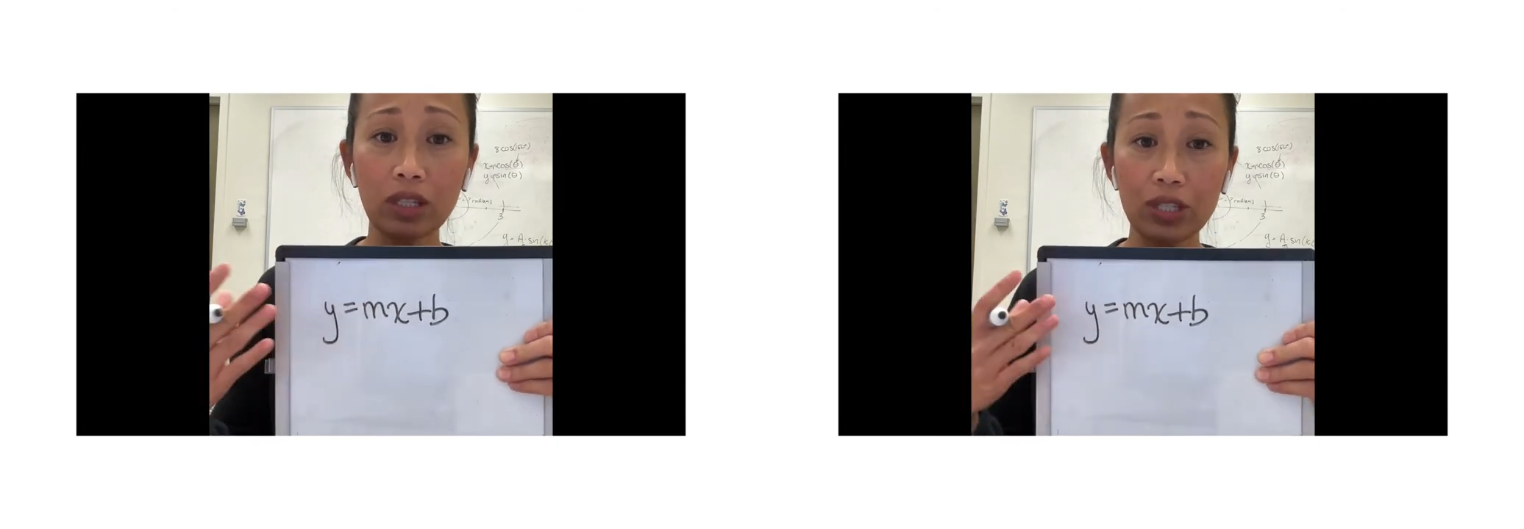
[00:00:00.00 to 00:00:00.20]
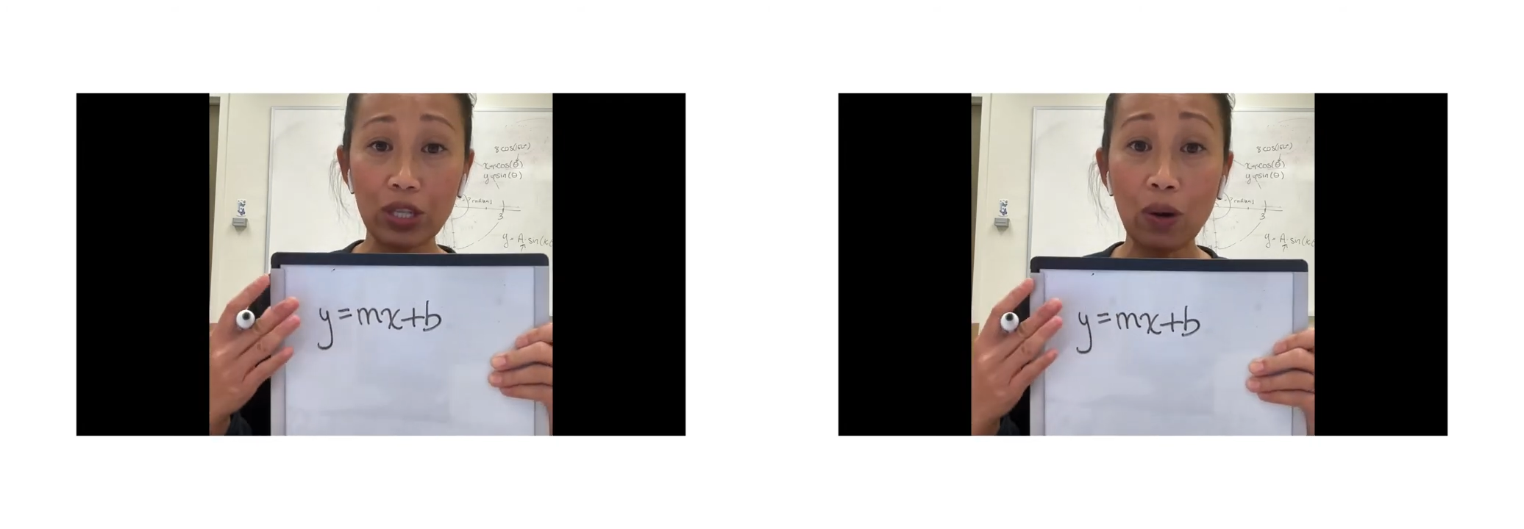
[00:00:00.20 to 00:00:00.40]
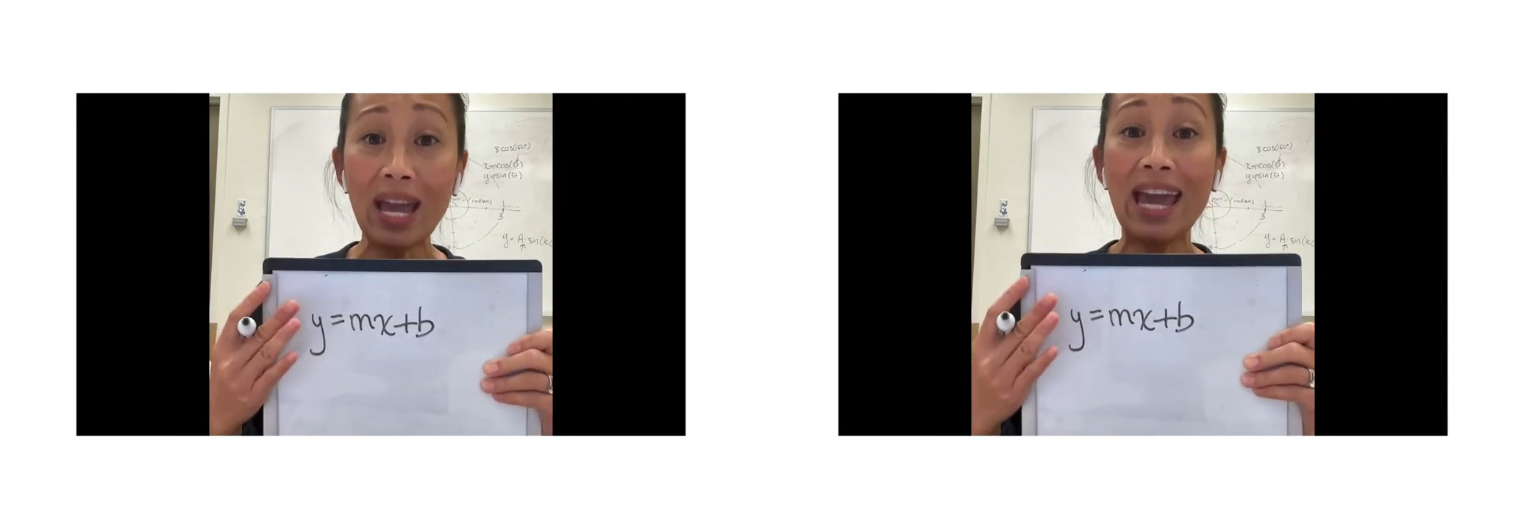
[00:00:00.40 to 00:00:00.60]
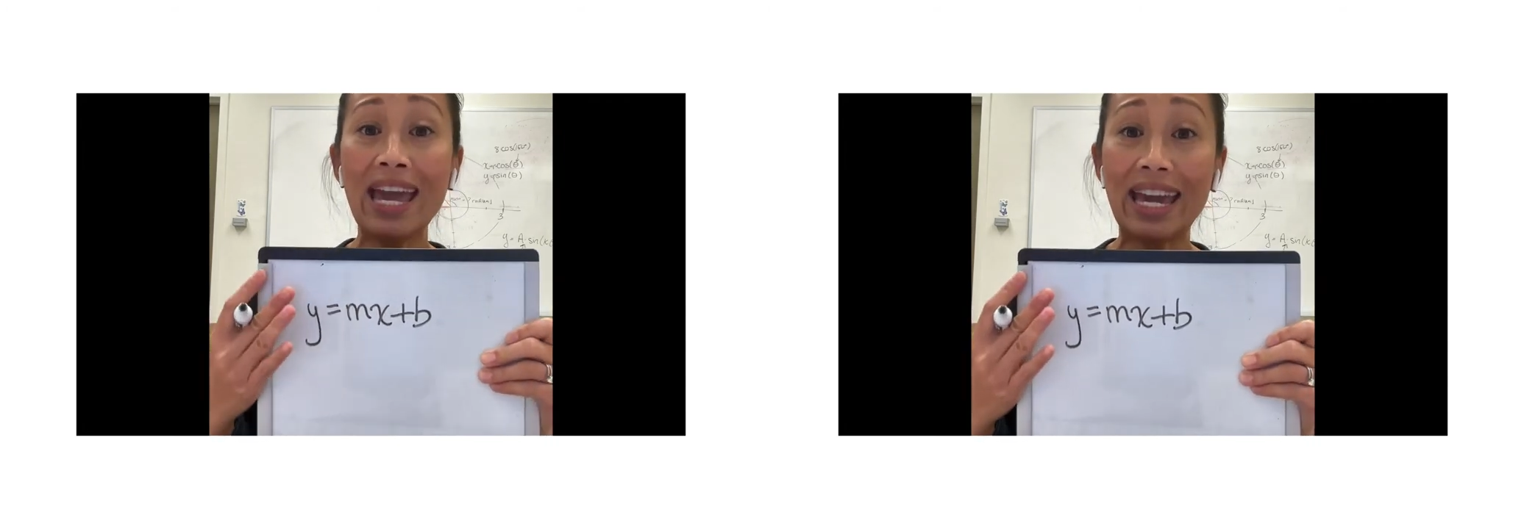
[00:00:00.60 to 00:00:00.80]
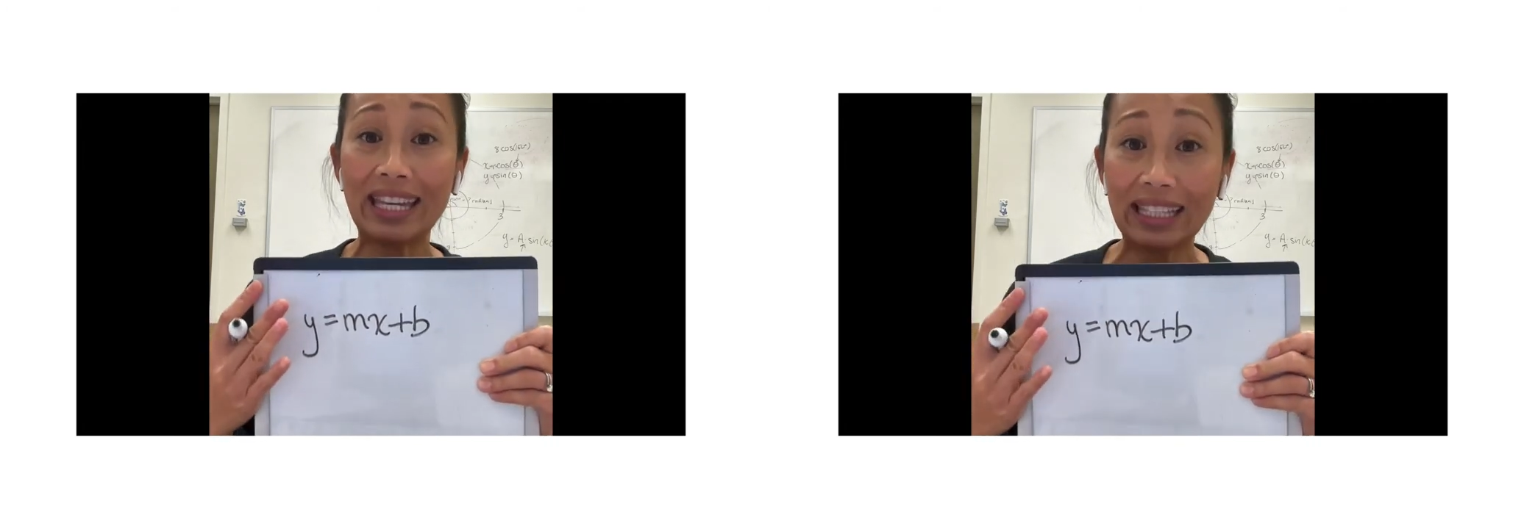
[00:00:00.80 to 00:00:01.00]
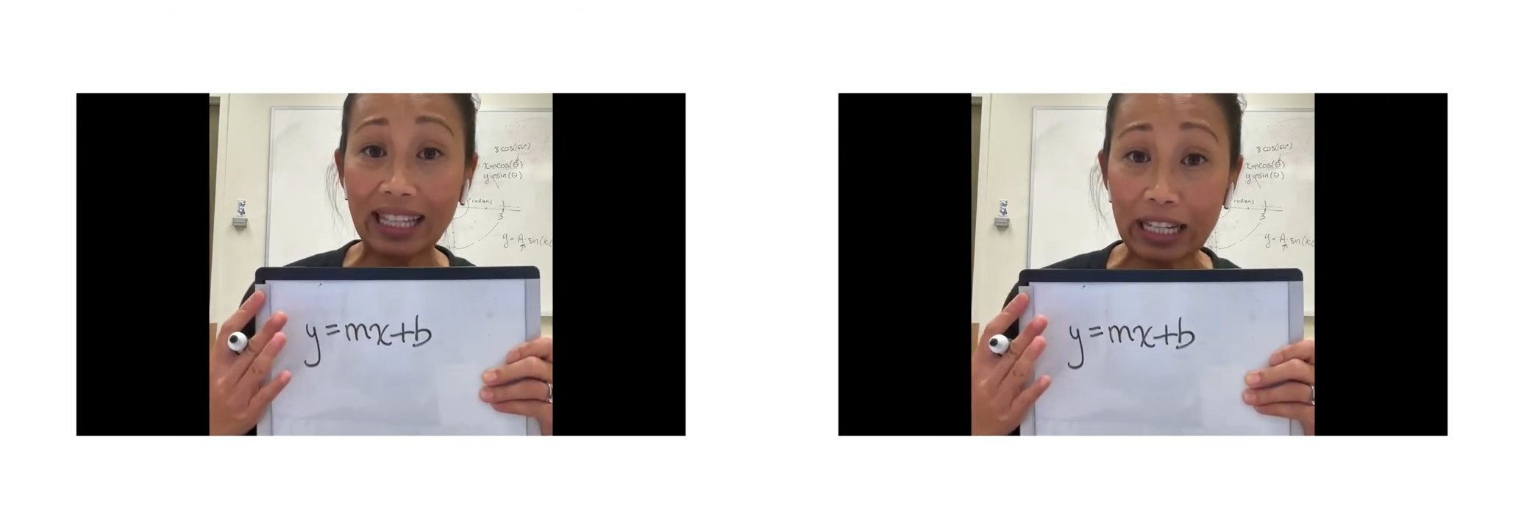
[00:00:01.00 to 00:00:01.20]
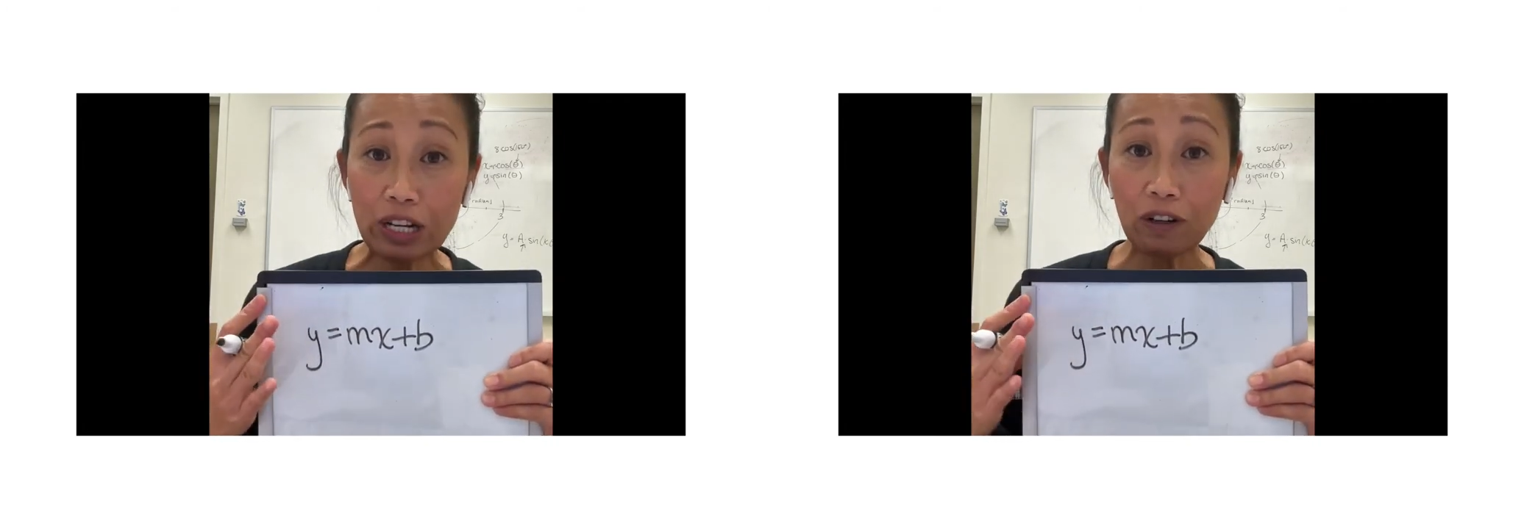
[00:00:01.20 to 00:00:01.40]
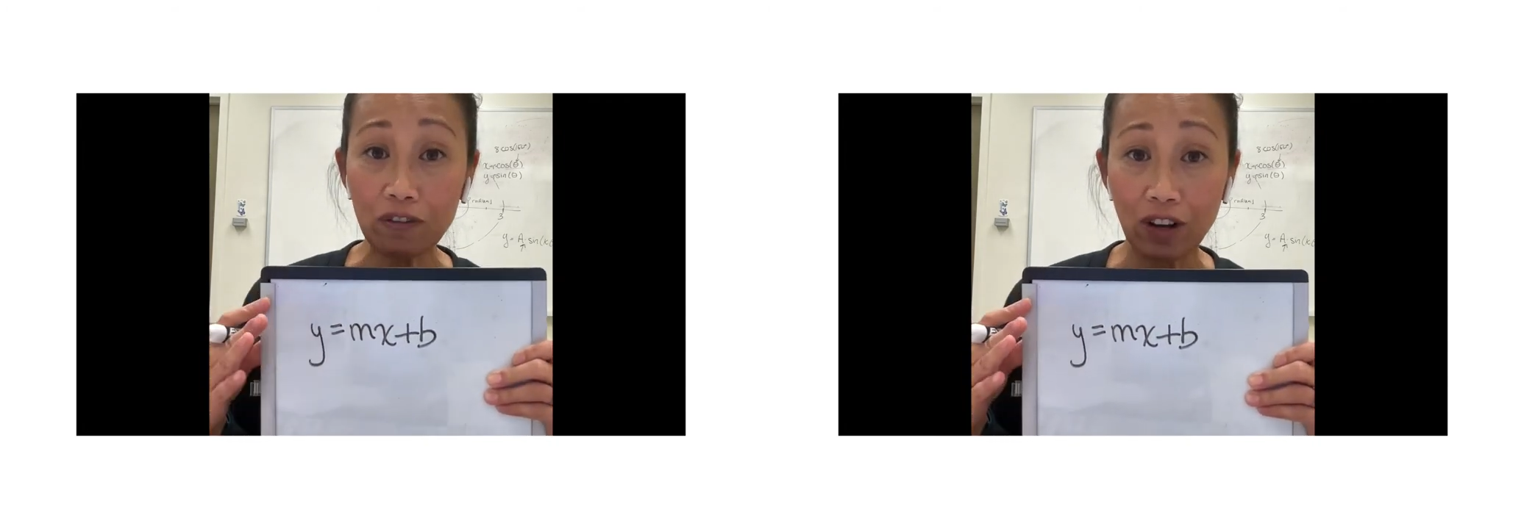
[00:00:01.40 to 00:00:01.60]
So a linear